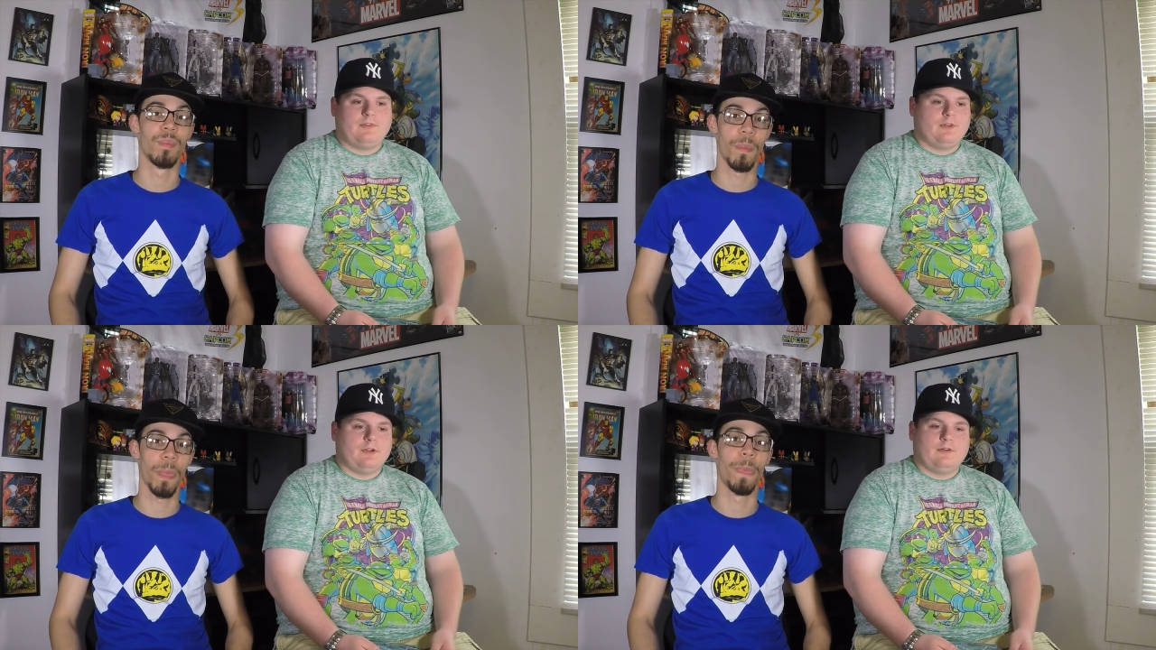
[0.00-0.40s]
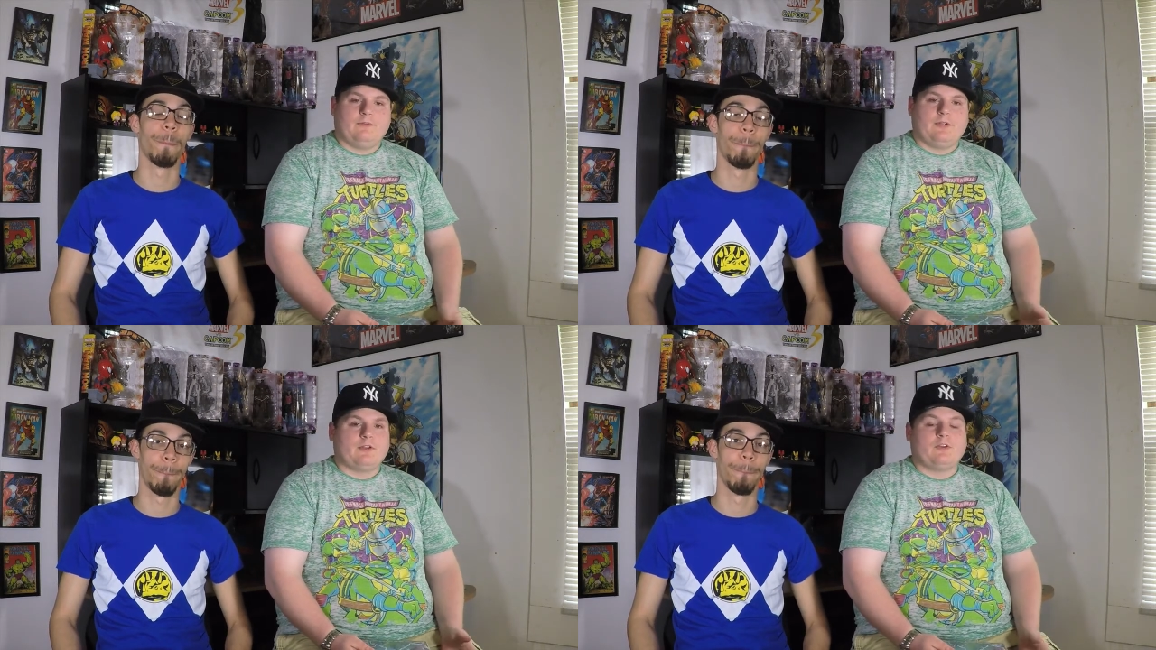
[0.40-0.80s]
Speaker 1: Their
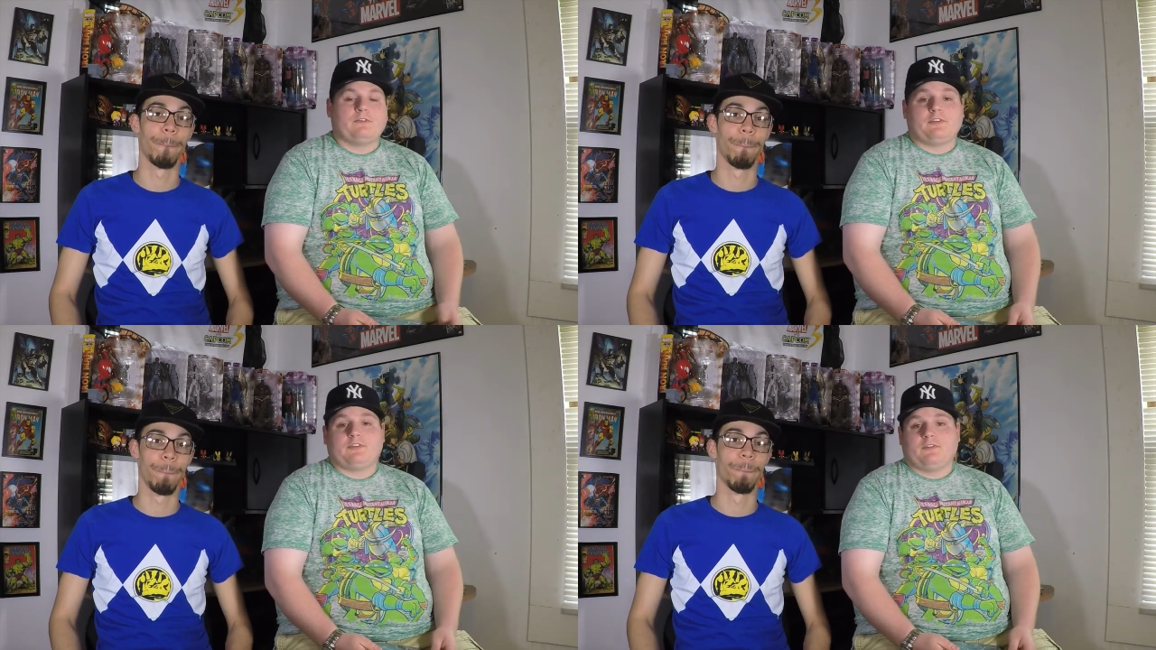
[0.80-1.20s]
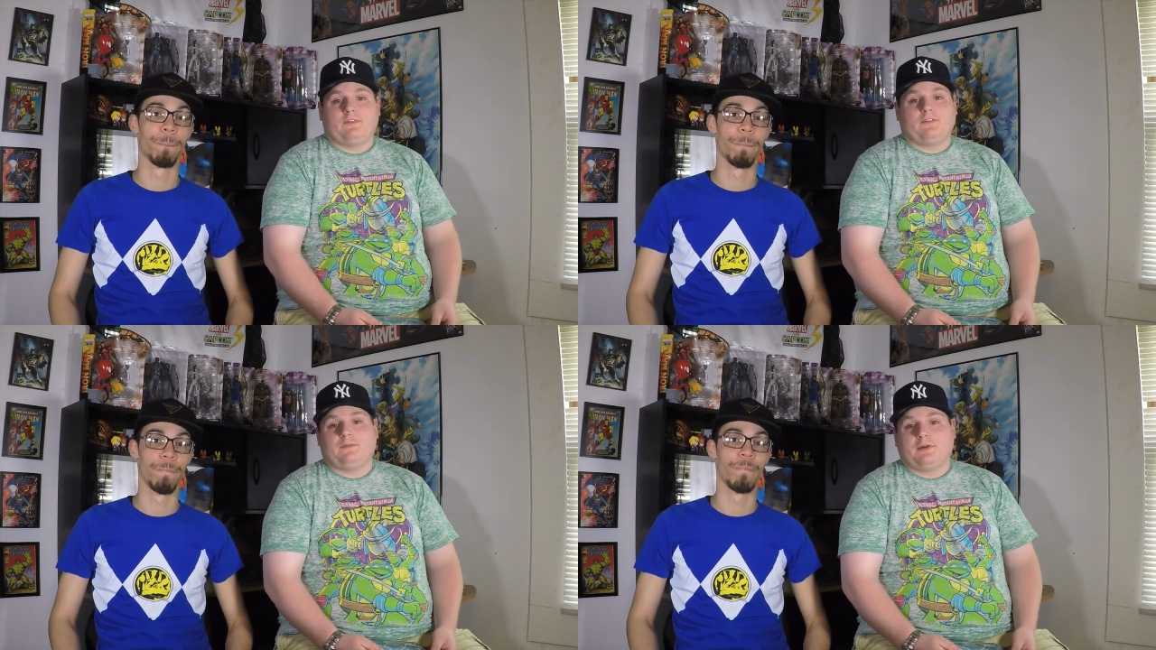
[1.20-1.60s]
their universe is
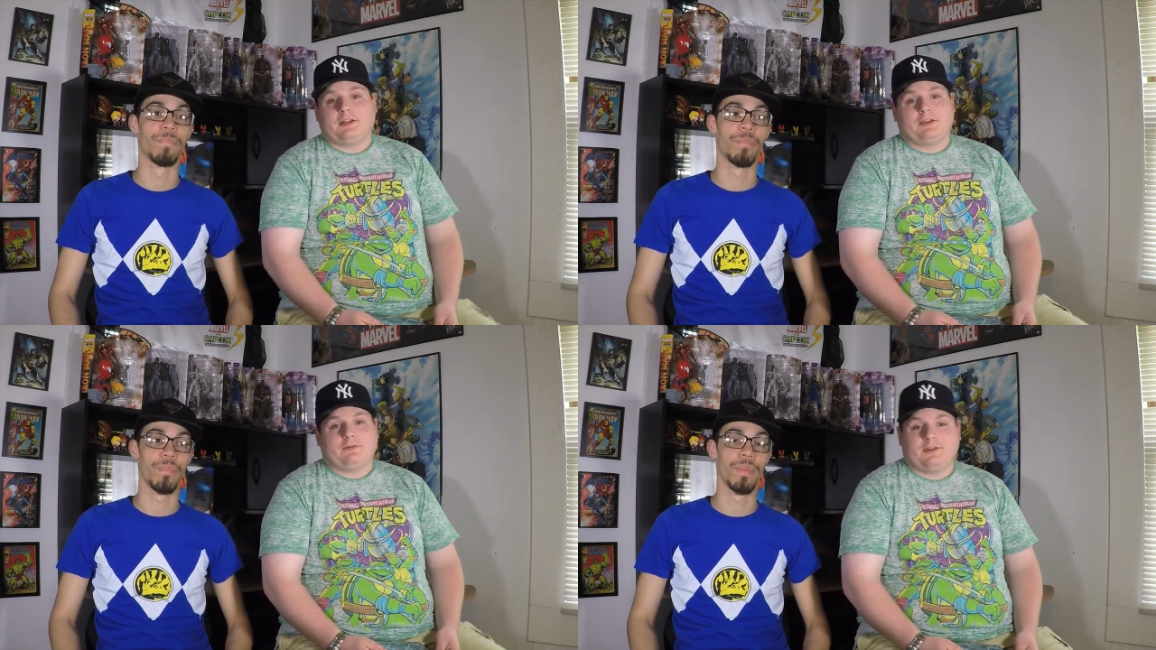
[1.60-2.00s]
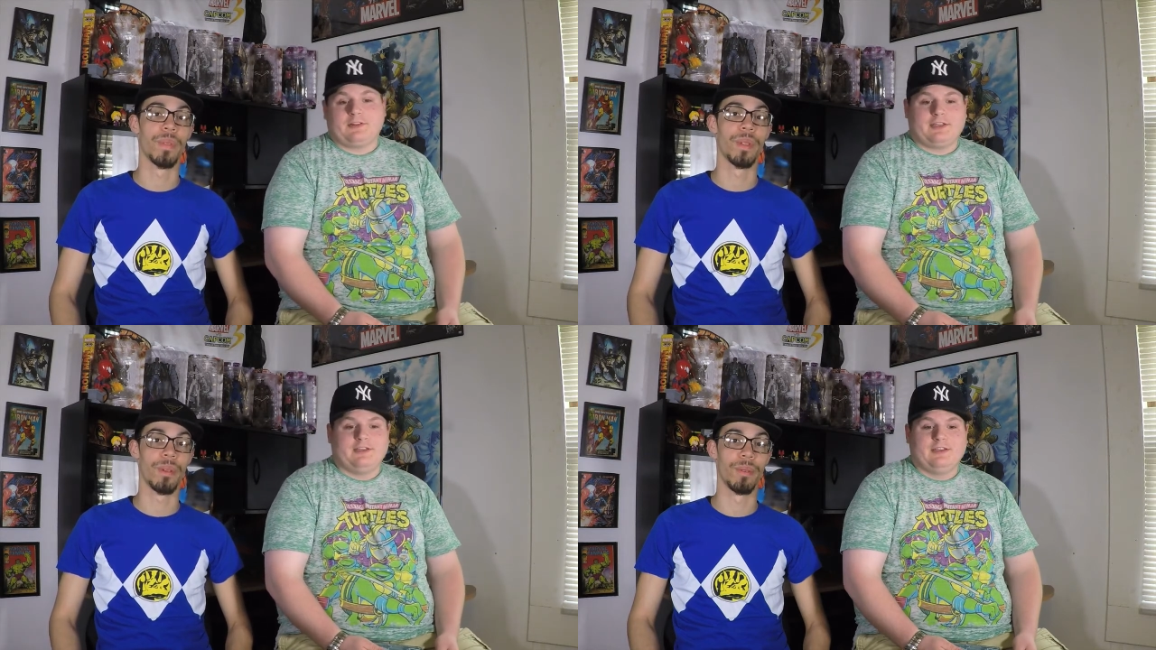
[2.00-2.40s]
really
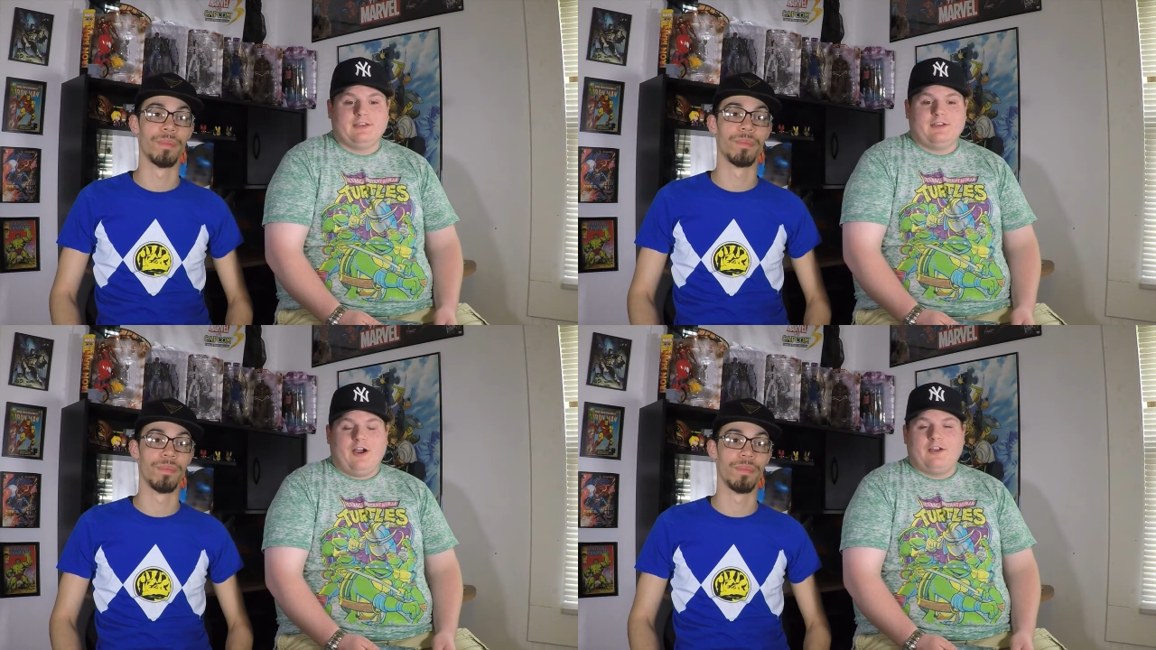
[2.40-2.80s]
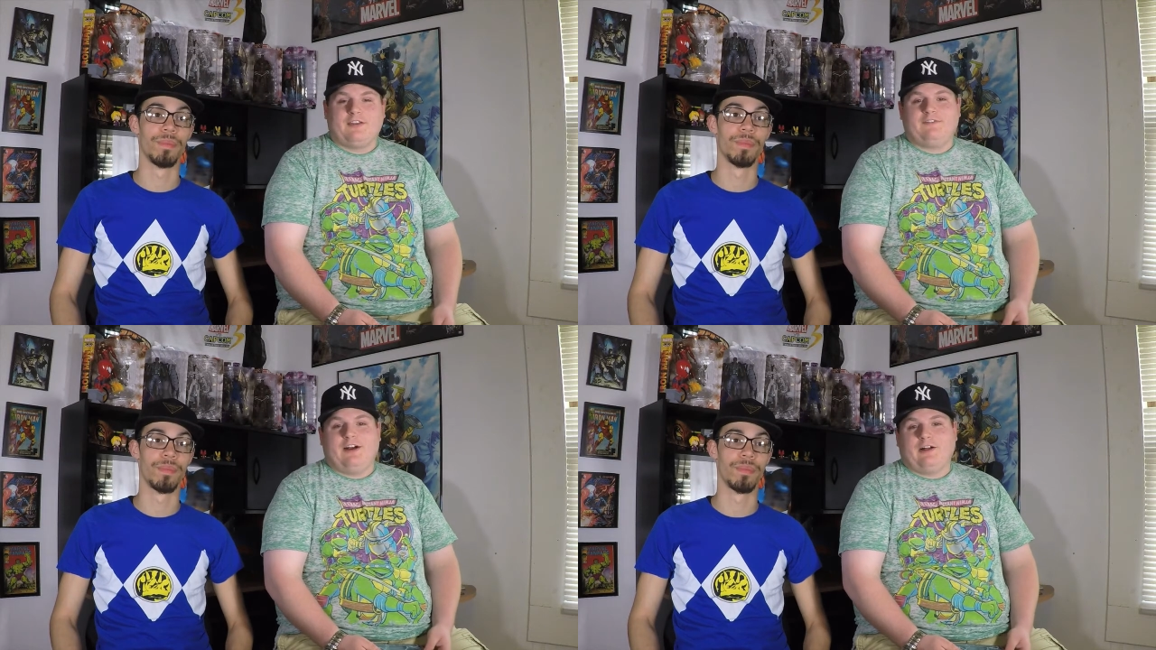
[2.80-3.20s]
really hard to
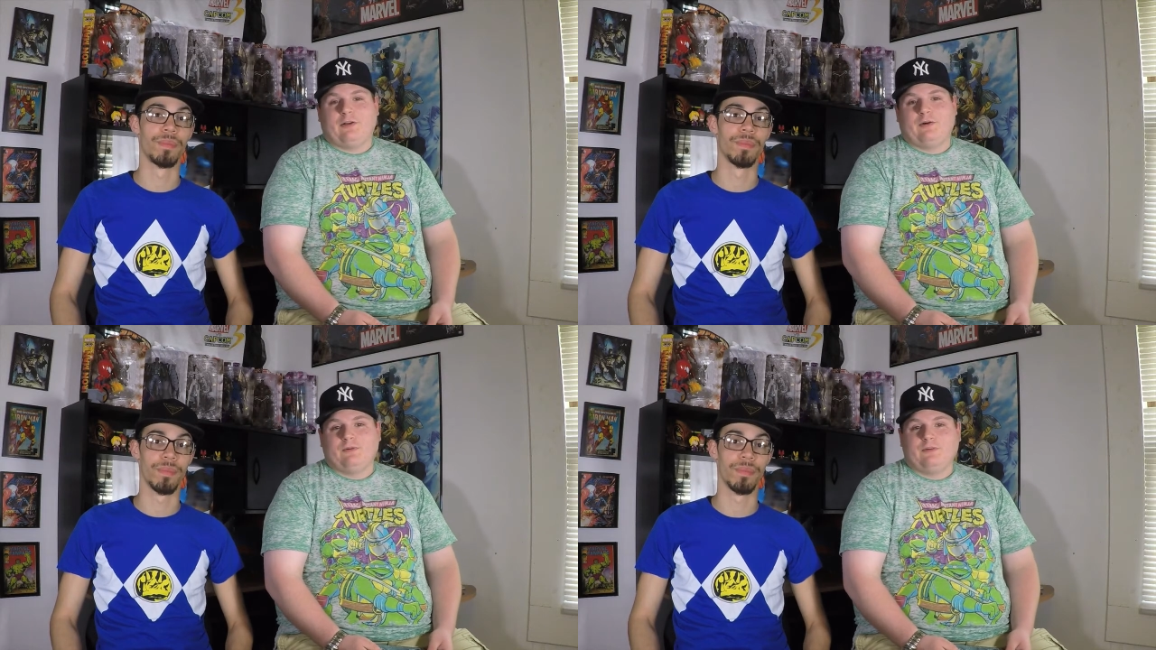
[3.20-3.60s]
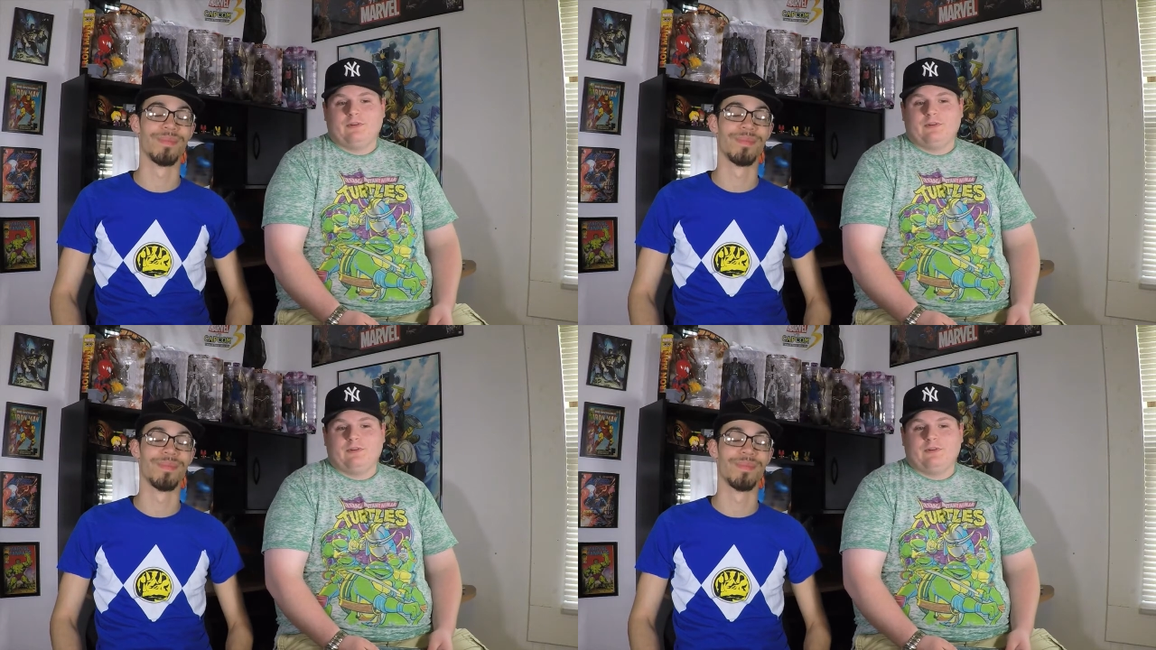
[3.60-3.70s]
follow.